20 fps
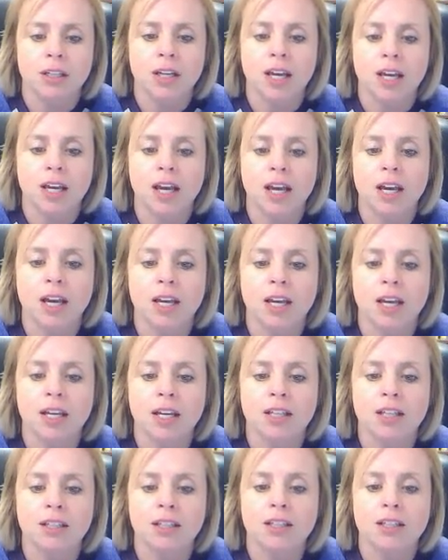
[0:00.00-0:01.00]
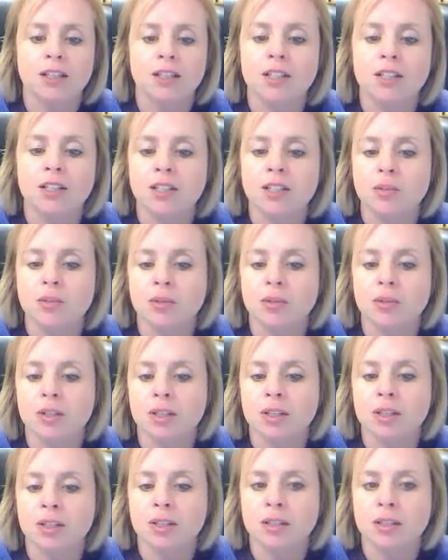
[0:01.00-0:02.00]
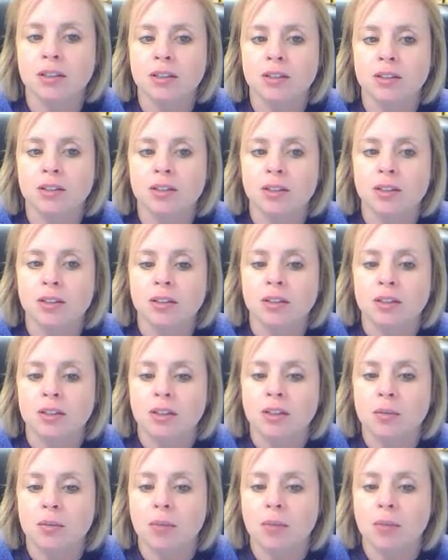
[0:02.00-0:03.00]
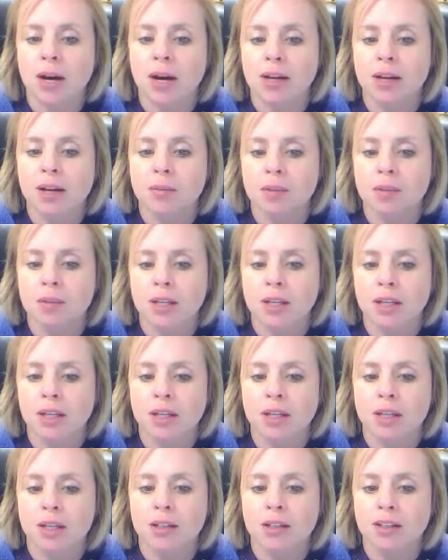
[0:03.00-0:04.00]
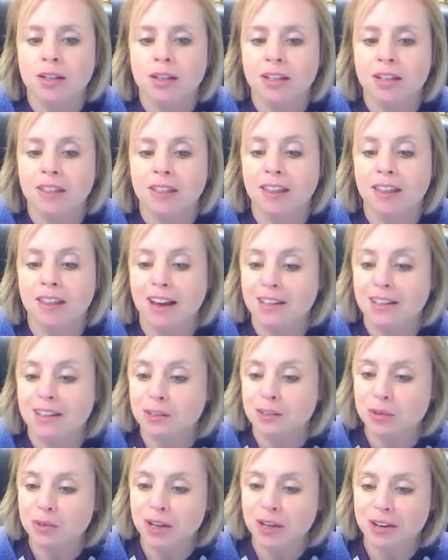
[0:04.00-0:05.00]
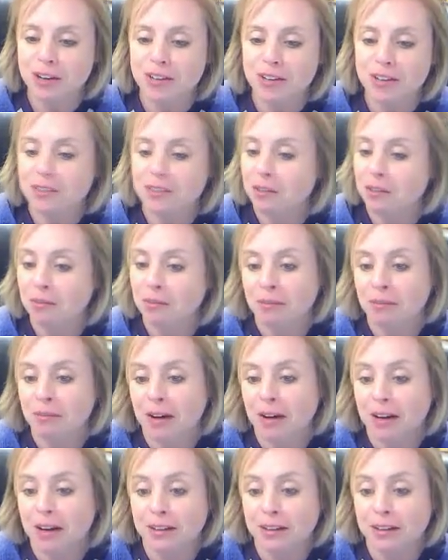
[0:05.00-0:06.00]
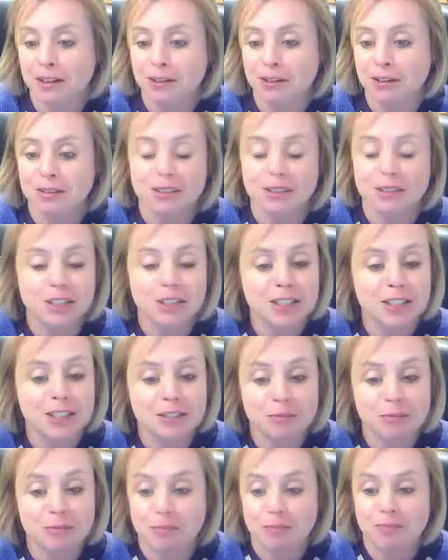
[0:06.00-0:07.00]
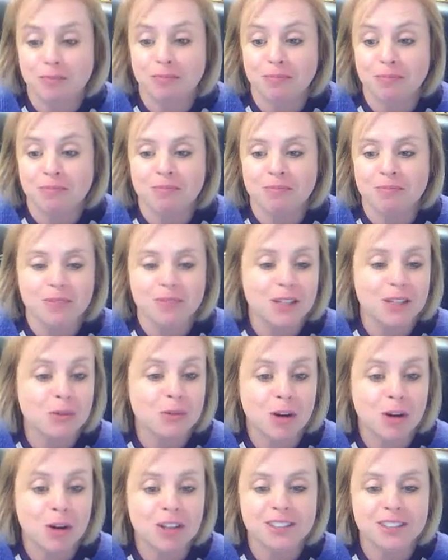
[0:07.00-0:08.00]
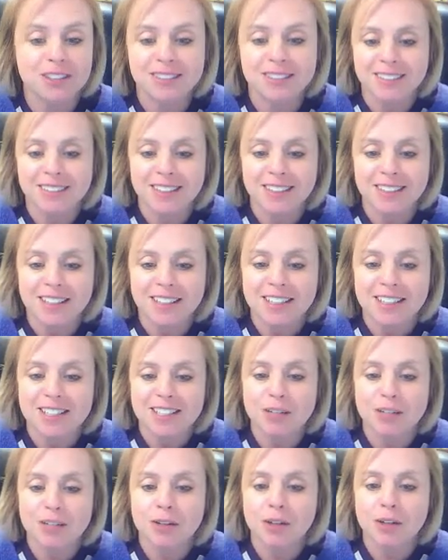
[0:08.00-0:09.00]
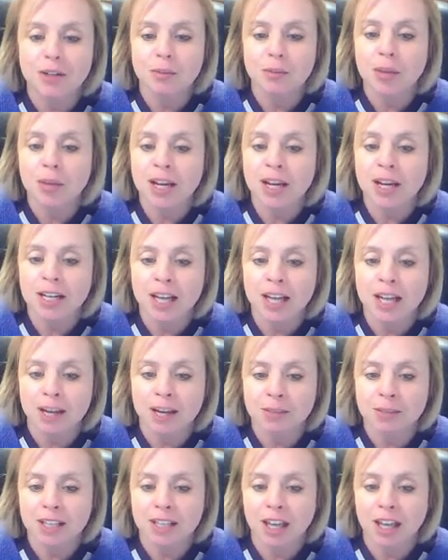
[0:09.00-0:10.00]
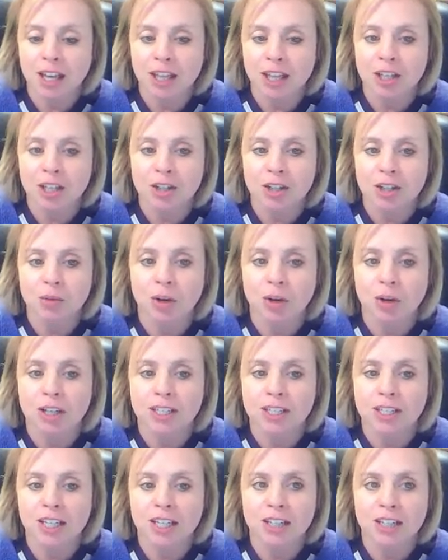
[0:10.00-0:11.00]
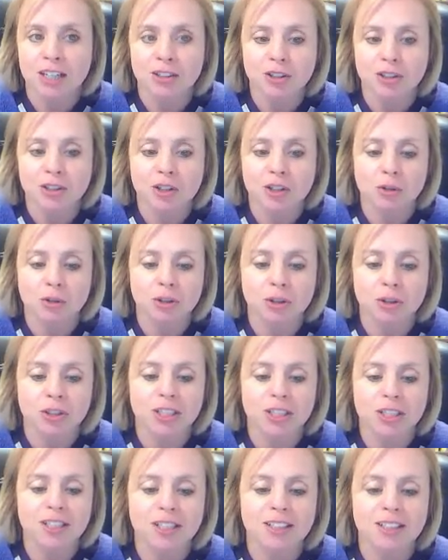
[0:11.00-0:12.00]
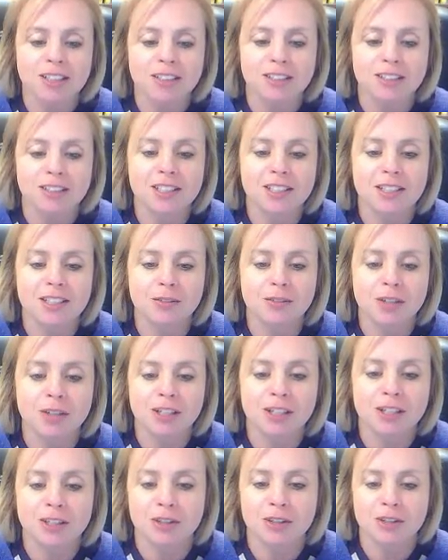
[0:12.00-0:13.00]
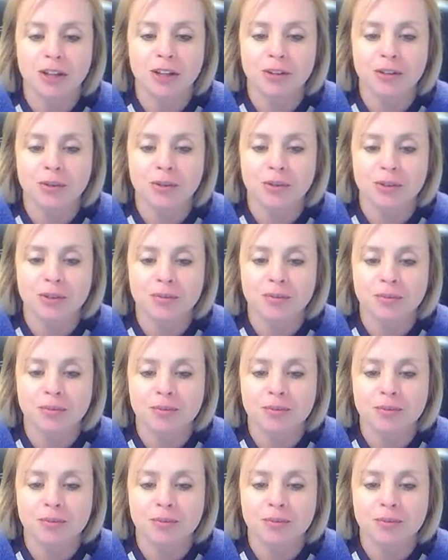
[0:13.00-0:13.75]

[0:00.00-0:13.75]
And this one might be that as well. I didn't know, just it worked. So they're playing a game together, working together socially. Let's see if we can do another one.